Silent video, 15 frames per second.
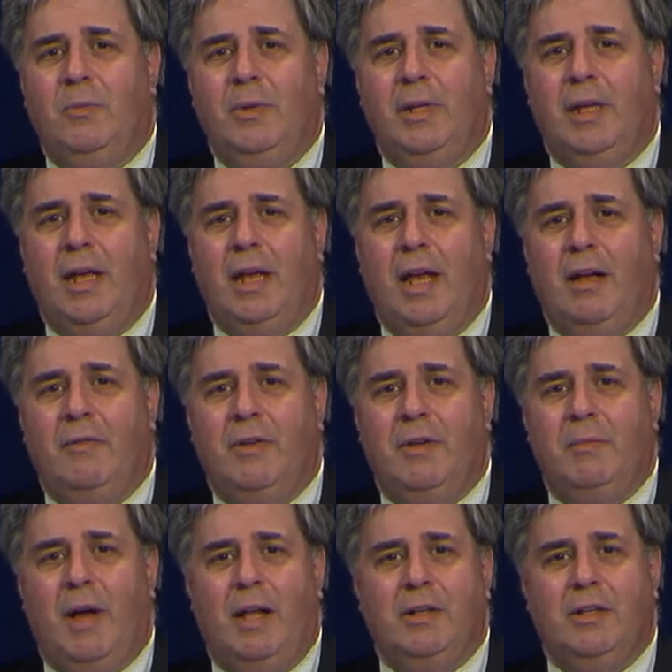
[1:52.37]
We have
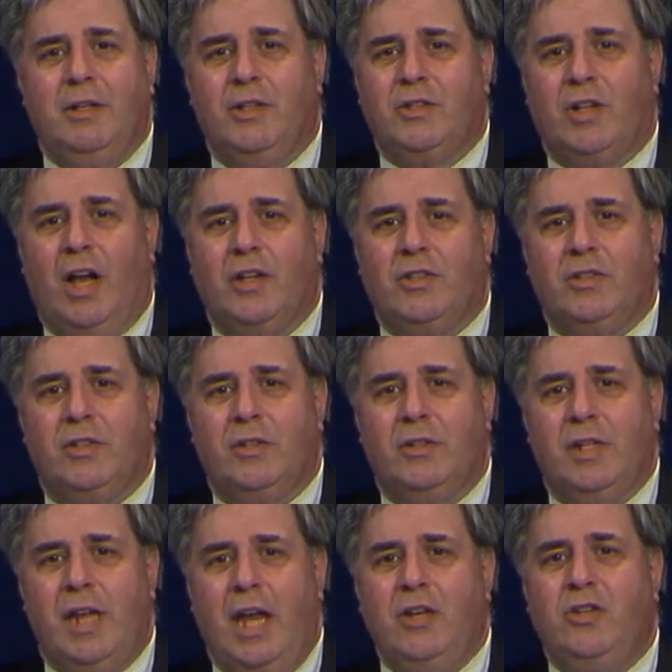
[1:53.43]
him on to discuss
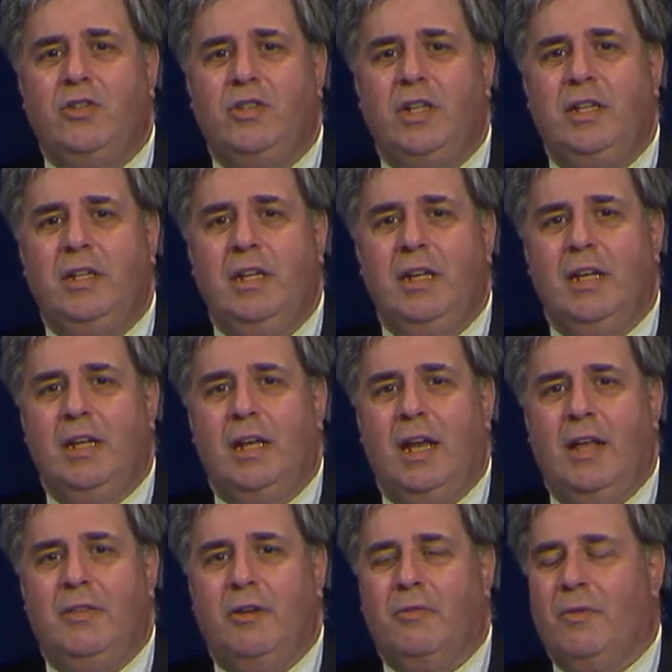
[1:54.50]
the agency
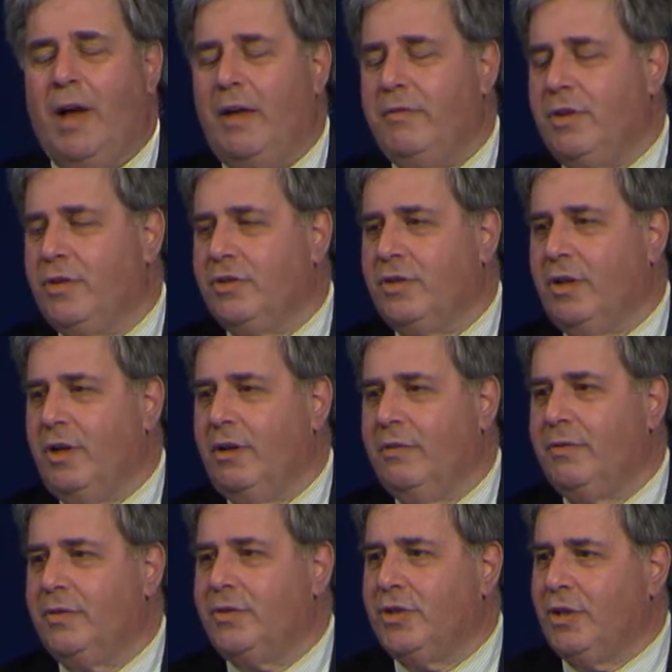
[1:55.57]
and their 5 years
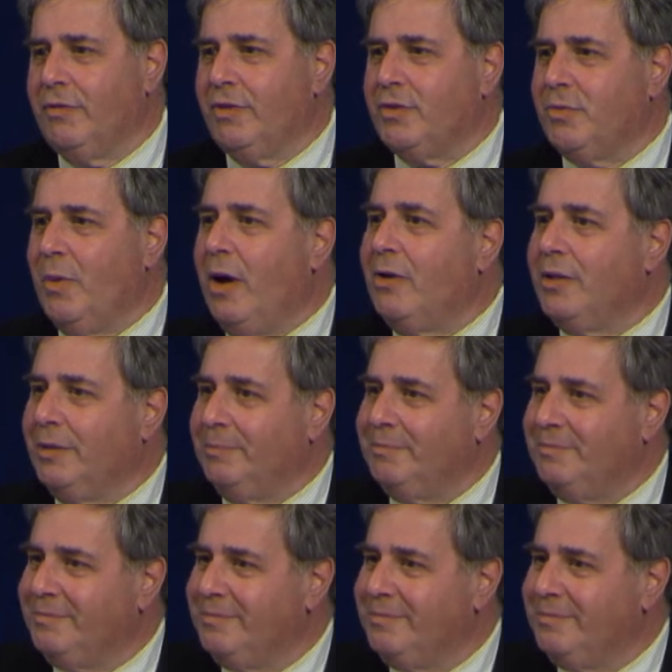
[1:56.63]
of service. Welcome.